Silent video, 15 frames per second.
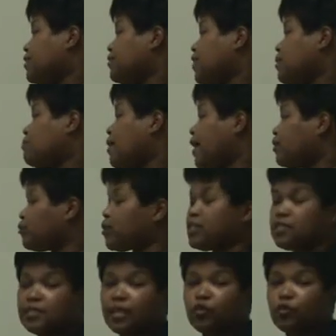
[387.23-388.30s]
They might
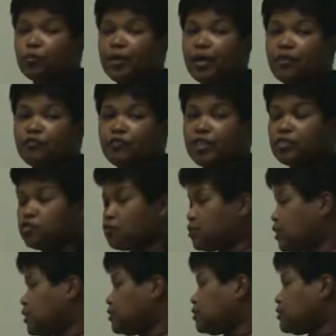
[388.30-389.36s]
restate or paraphrase your
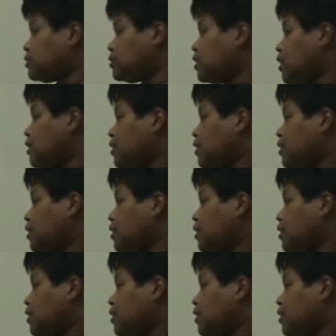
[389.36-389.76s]
thesis.